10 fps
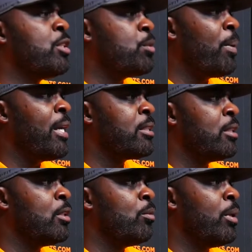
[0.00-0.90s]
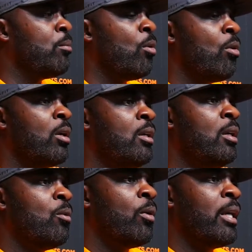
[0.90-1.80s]
space a little bit more,
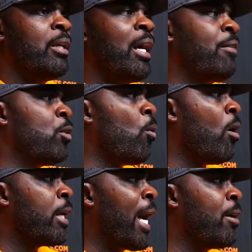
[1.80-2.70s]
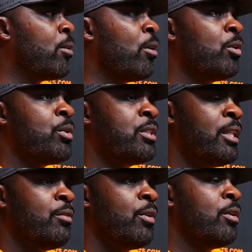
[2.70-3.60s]
where you have to walk out on a
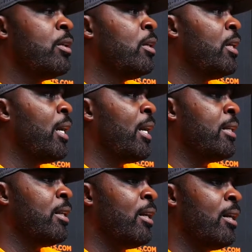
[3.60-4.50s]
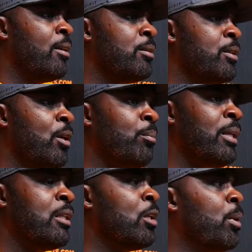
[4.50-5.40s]
receiver and, you know,
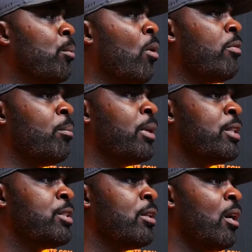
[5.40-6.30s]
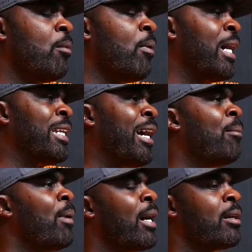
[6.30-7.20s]
be a little bit more of a blitzer. Our Mike
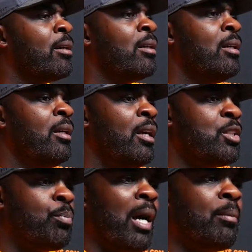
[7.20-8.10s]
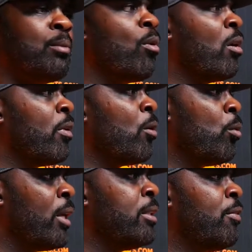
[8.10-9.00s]
linebacker is probably more of our
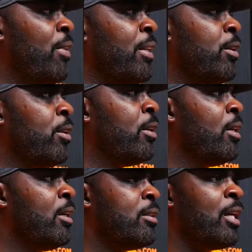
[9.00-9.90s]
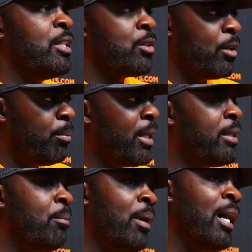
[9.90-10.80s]
run defender. He's going to be
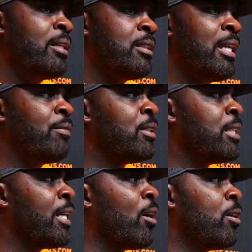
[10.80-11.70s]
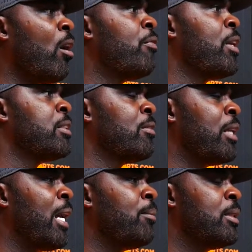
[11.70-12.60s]
in the box and have to take on offensive
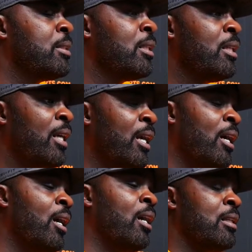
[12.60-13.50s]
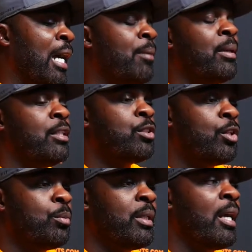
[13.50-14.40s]
linemen,
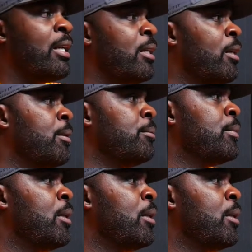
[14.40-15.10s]
and